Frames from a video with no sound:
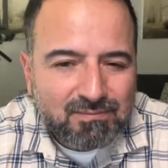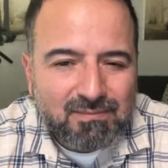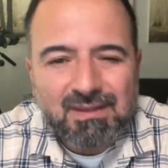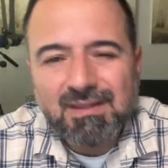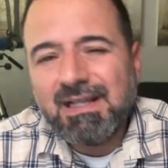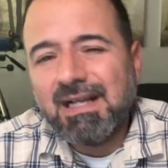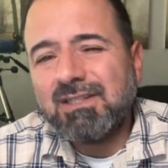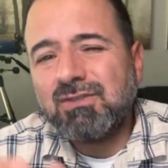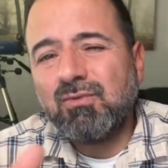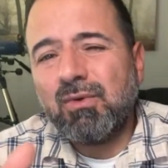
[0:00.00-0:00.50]

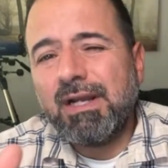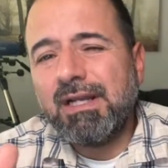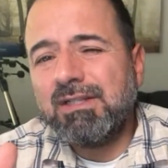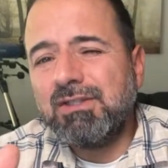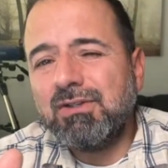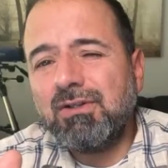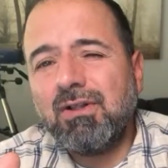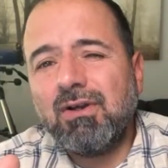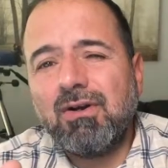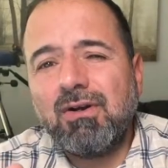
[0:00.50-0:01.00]
That's way
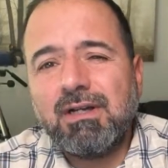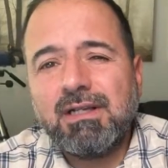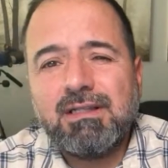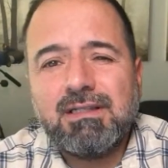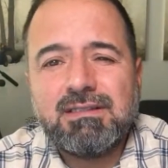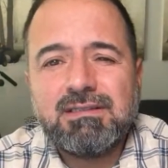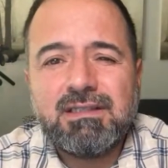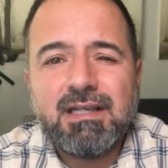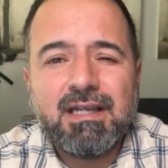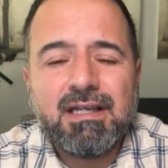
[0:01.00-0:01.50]
too long. In
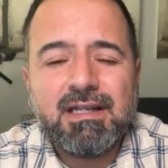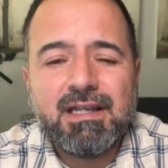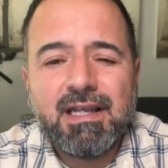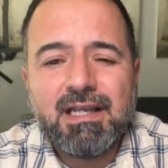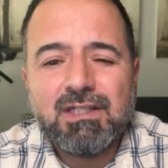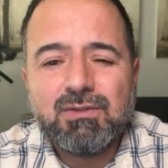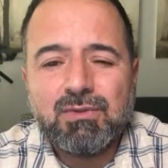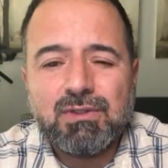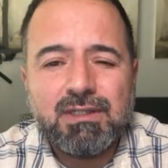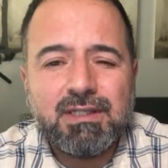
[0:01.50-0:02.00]
this day and
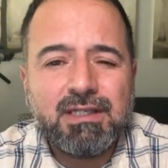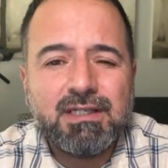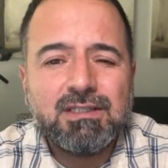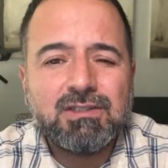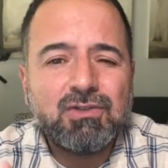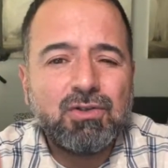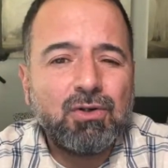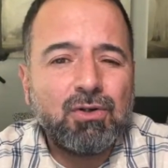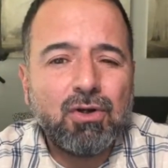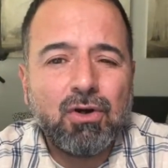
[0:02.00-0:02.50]
age when things
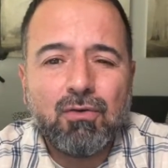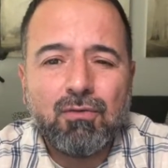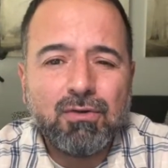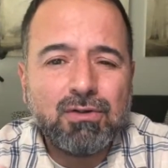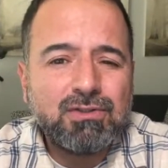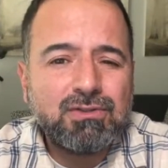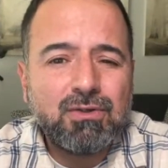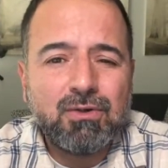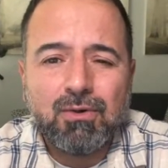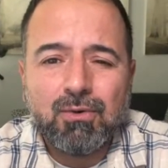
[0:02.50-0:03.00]
turn over
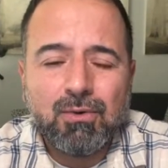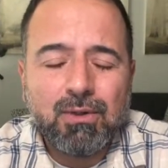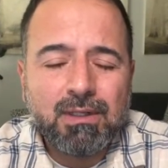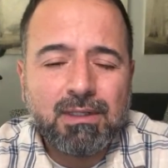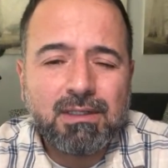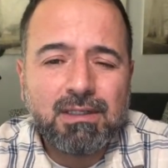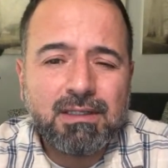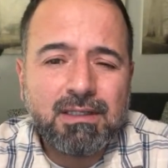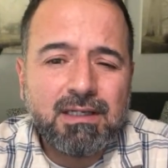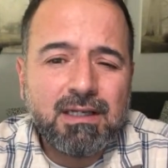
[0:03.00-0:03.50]
so
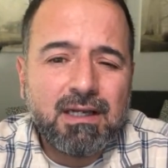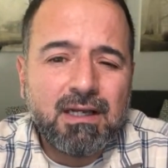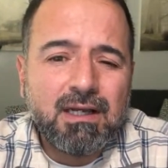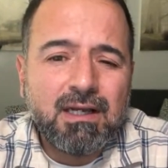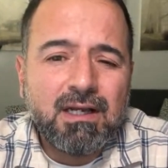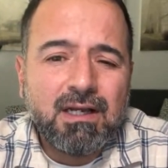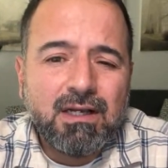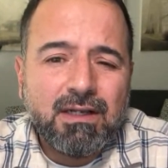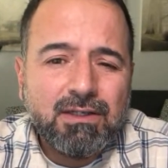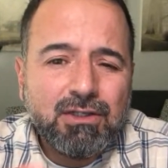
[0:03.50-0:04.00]
quickly,
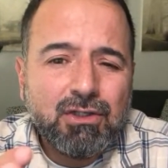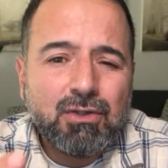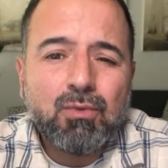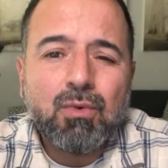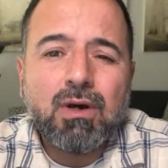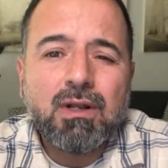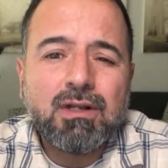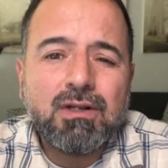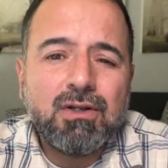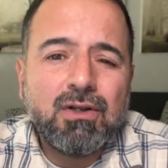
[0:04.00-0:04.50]
you
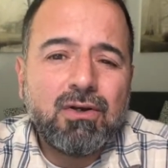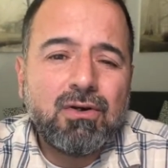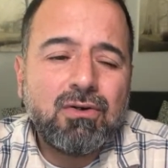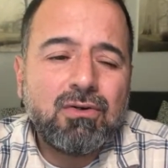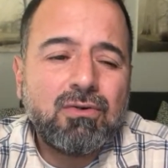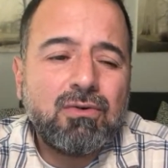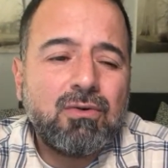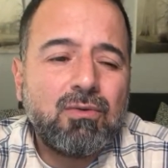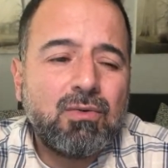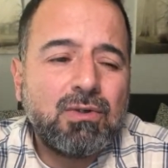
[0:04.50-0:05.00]
want to
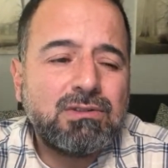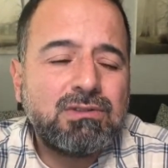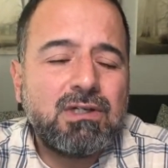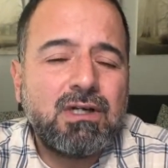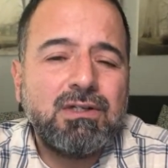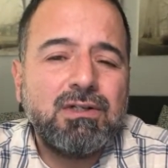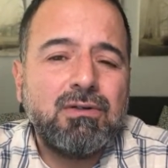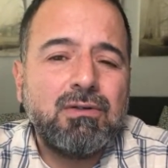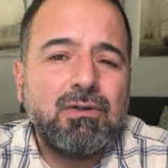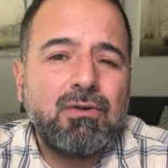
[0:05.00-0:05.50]
know what's
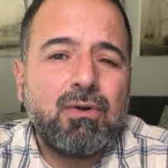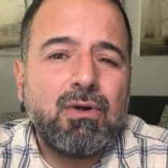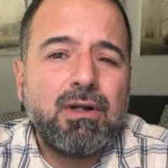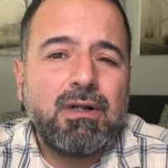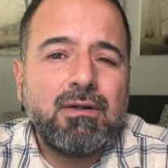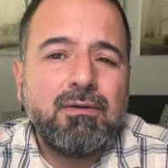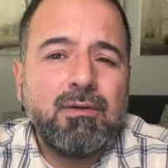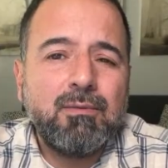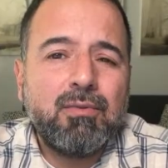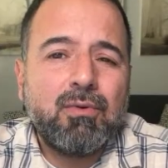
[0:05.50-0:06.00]
on your
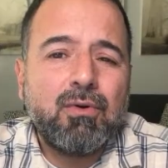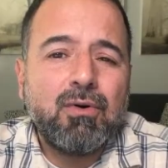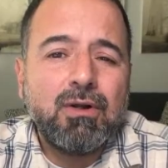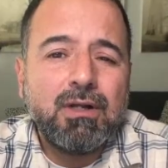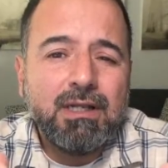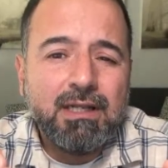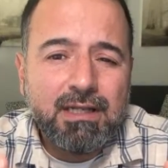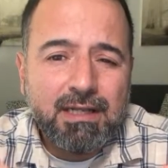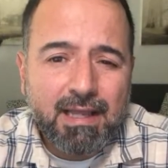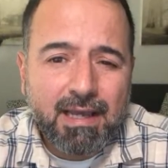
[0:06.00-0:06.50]
credit
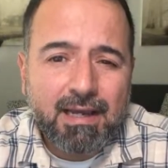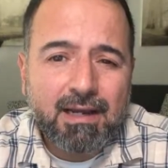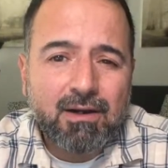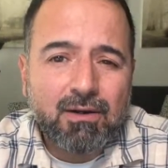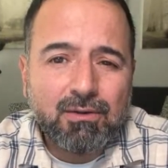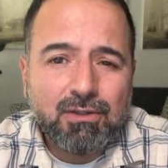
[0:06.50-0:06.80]
report now.